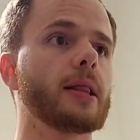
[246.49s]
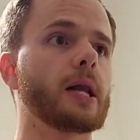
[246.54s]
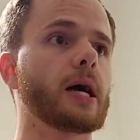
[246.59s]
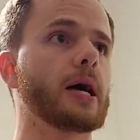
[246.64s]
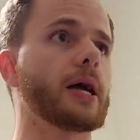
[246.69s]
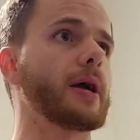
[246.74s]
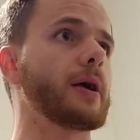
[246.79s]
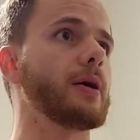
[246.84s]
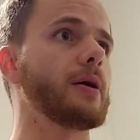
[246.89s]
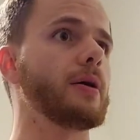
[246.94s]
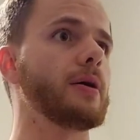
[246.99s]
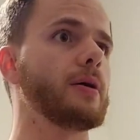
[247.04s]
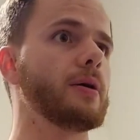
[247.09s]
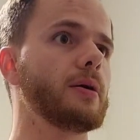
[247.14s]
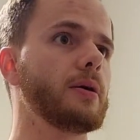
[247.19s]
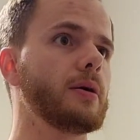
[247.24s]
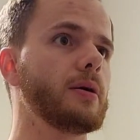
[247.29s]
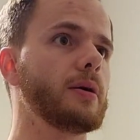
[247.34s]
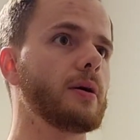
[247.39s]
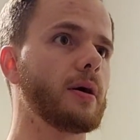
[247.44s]
like
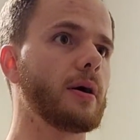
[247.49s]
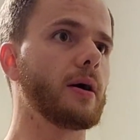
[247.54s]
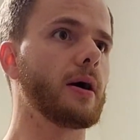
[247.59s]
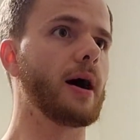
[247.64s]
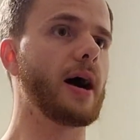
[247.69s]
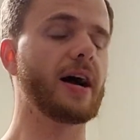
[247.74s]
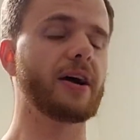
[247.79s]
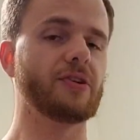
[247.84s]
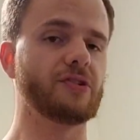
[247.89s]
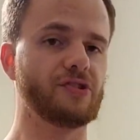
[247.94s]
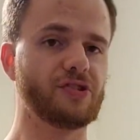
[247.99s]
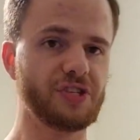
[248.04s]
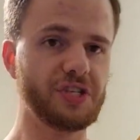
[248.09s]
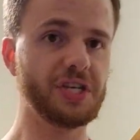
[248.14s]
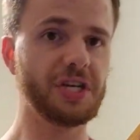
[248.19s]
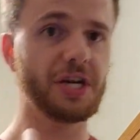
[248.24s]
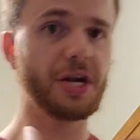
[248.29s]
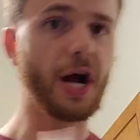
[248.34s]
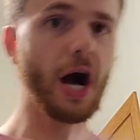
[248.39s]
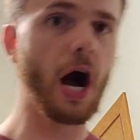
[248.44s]
I could
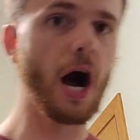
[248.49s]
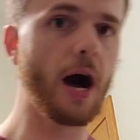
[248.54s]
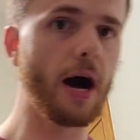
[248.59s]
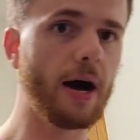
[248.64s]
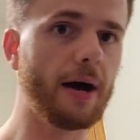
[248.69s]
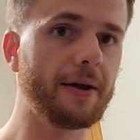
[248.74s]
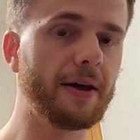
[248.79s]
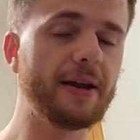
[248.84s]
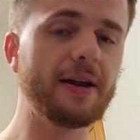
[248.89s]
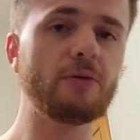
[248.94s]
see God.